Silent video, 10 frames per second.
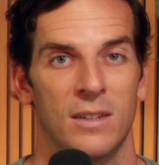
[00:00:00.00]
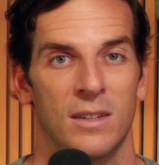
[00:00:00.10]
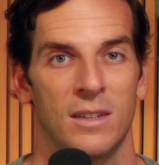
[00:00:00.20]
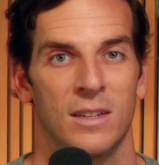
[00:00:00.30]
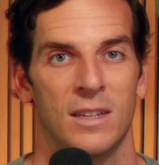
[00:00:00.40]

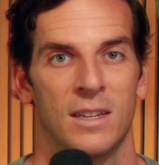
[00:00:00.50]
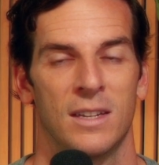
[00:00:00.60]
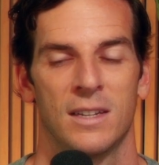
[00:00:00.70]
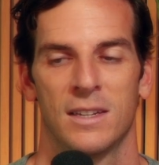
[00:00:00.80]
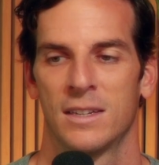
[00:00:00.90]

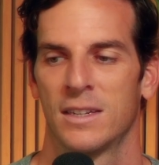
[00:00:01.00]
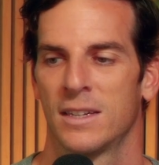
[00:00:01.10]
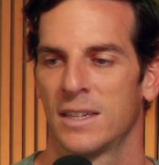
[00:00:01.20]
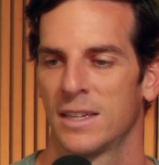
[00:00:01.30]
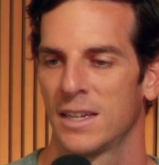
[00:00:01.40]

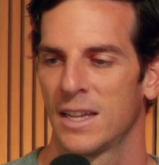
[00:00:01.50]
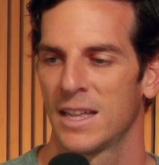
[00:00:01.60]
(silence)